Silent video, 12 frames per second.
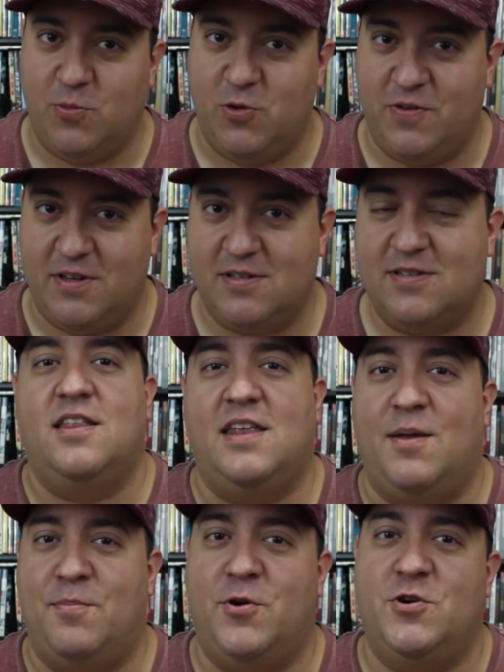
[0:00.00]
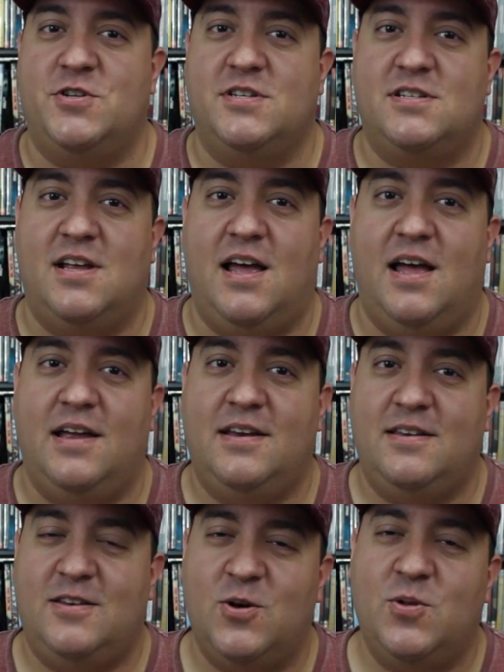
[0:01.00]
movies that I purchase. I
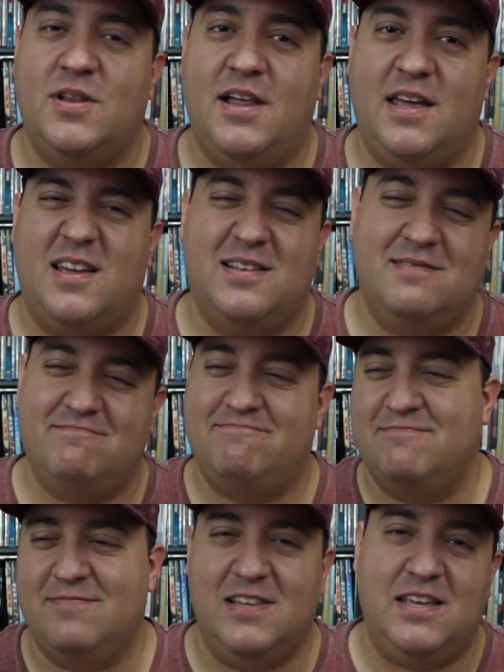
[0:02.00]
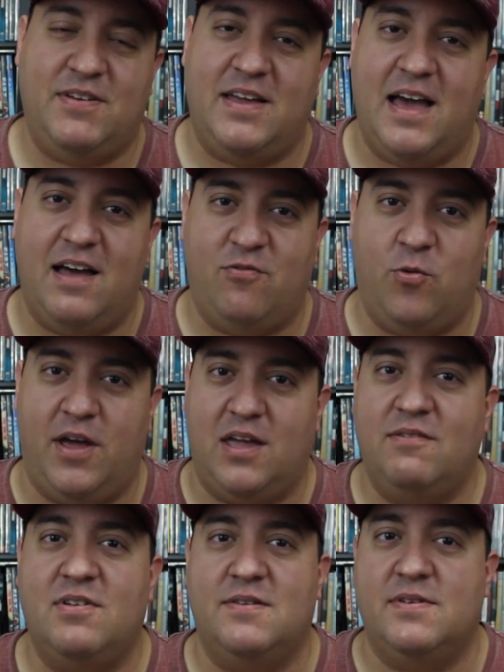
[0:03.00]
don't like leaving halfway,
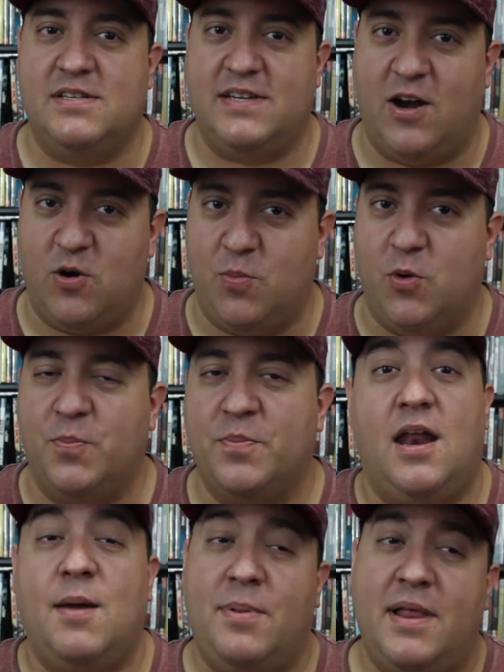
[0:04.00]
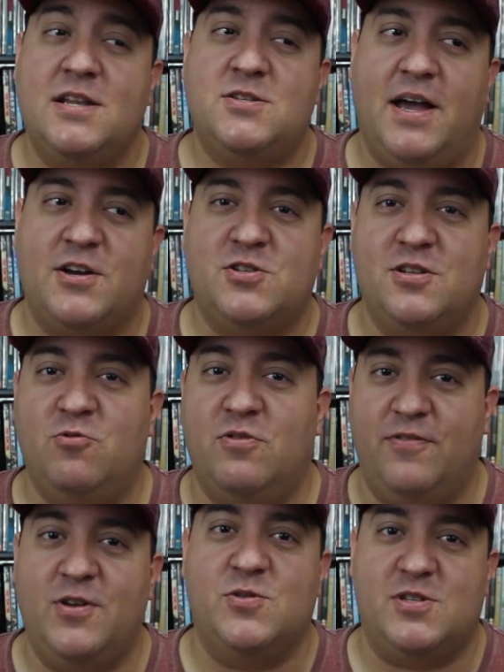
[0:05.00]
even if it's terrible. And I plan to actually
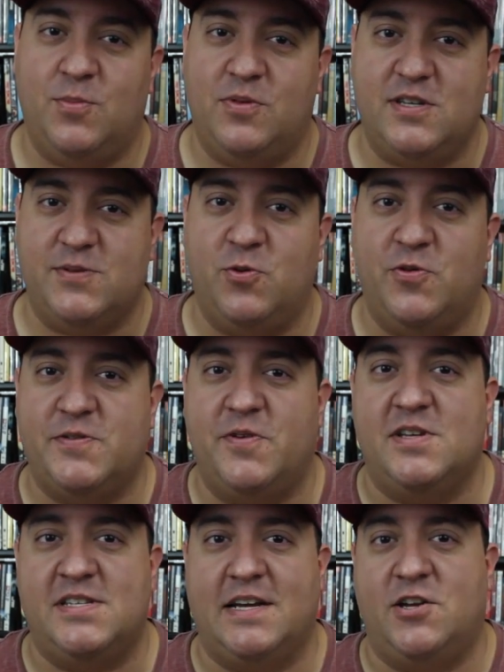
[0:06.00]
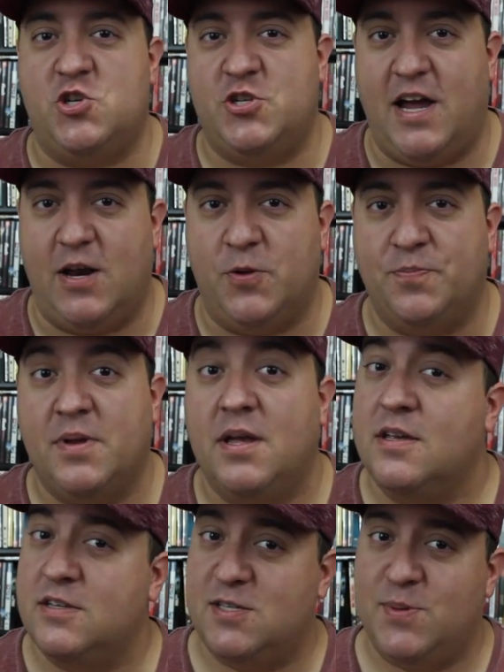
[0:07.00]
review some of these movies for the second channel.
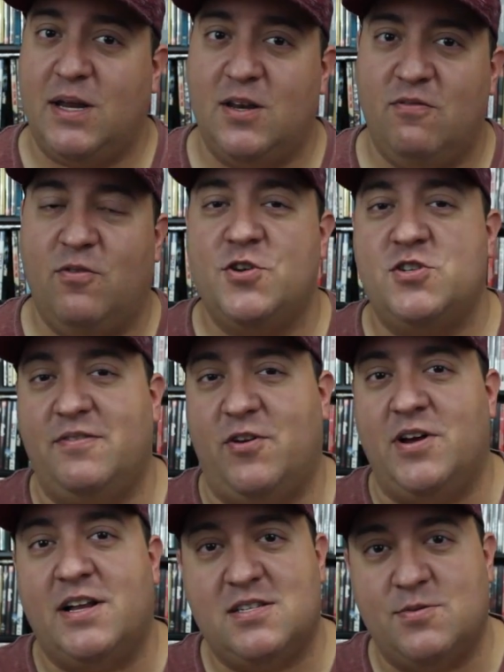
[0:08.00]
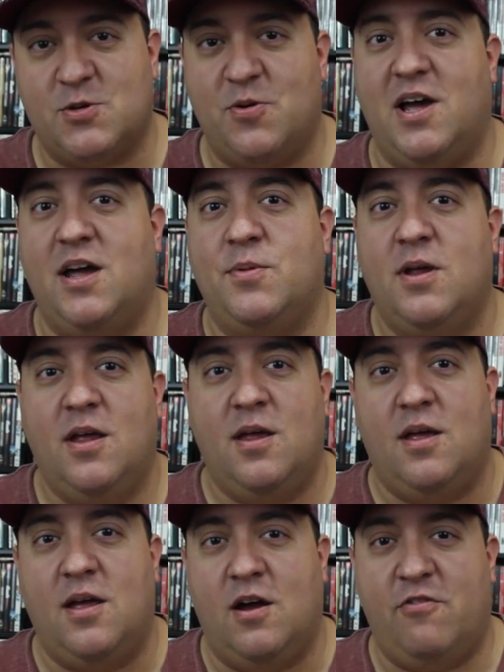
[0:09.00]
Speaking of which, if you're not subscribed,
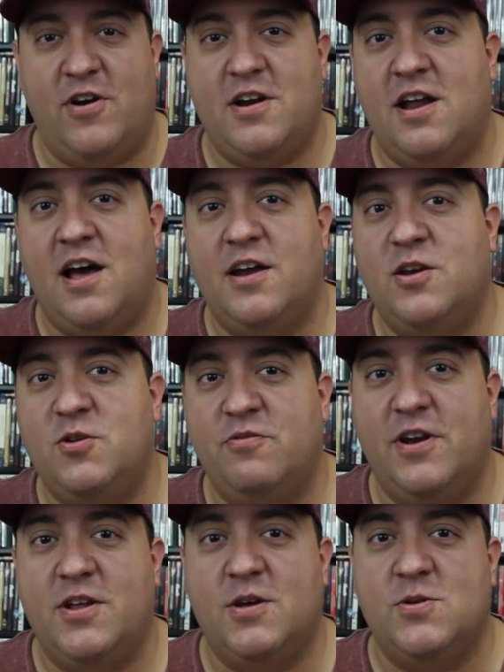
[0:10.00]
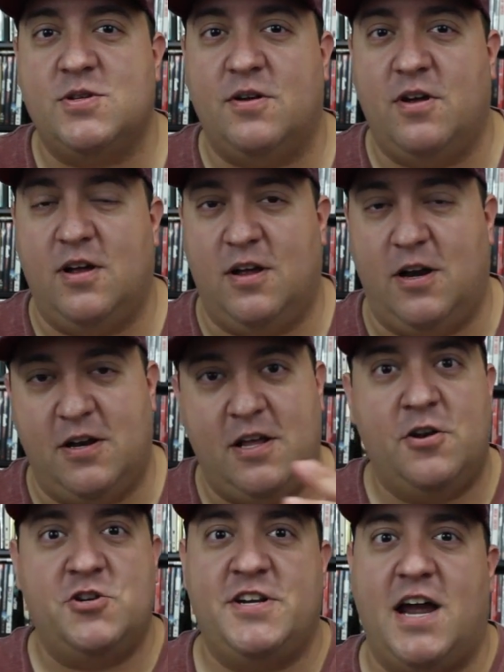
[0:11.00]
a friend and I do videos on
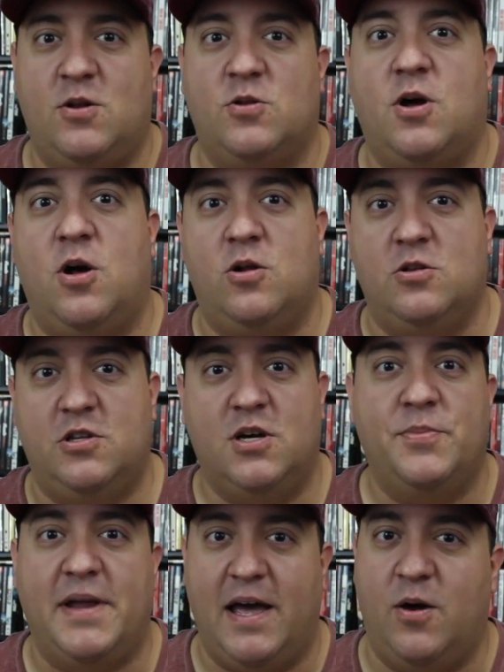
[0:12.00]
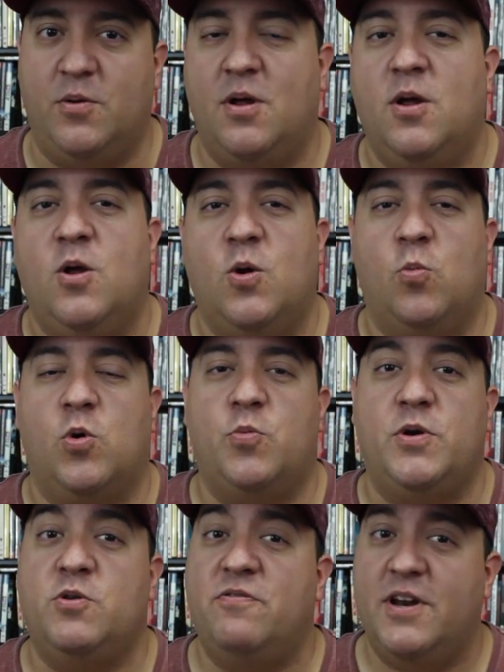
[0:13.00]
another channel called Dumb Down, where
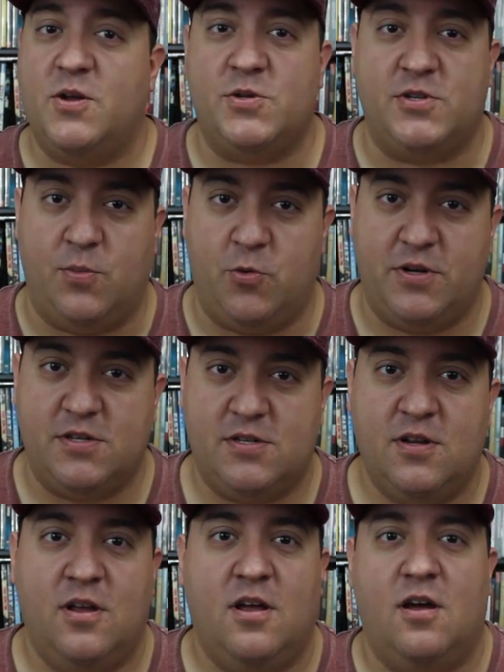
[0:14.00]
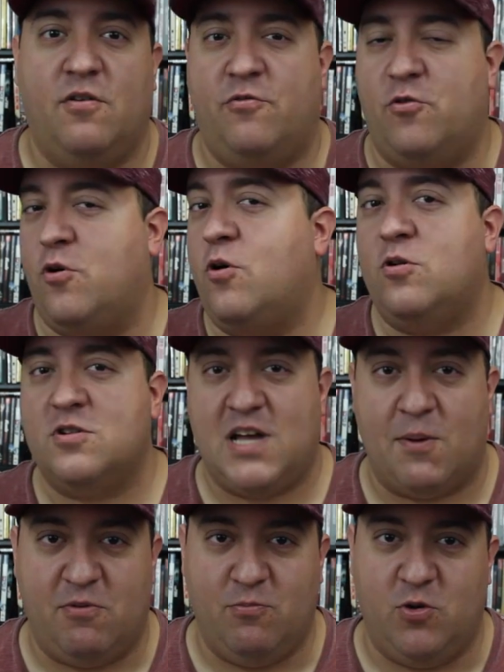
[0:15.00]
we do video summaries for all
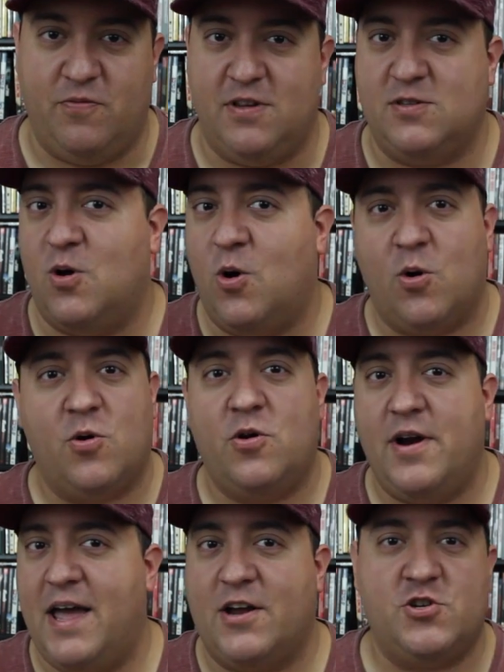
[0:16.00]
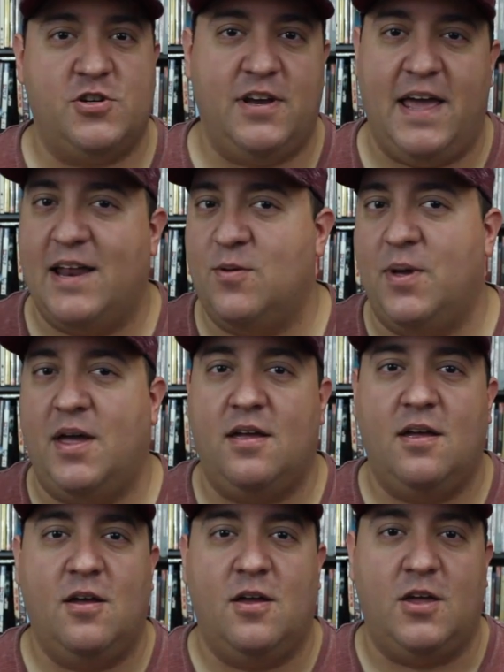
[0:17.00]
type of movies, horror, action,
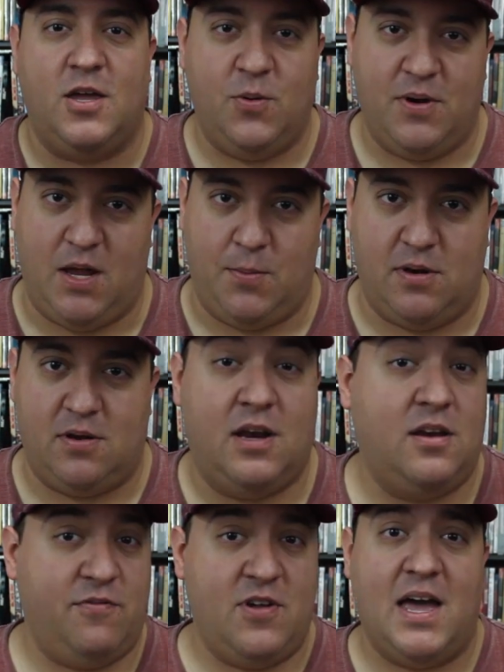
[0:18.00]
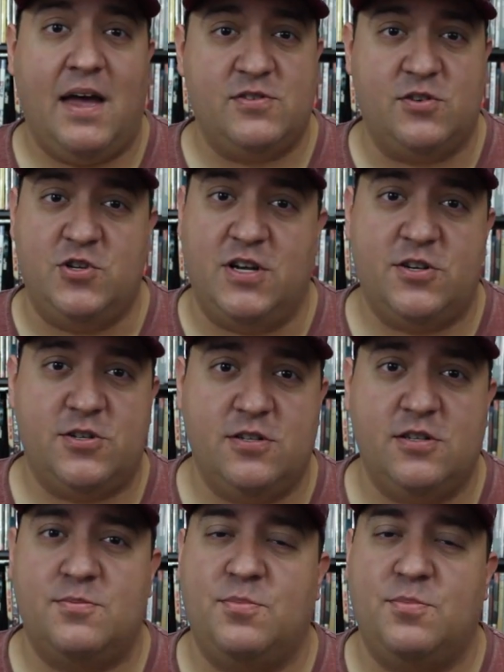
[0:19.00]
anime, you name it. And if you have suggestions,